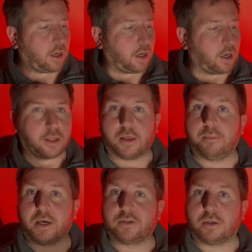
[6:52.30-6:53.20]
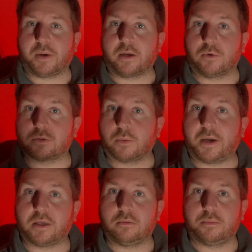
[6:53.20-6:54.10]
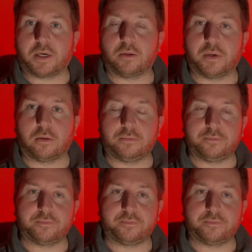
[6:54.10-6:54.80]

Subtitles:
And then basically Panamas will pay the bill.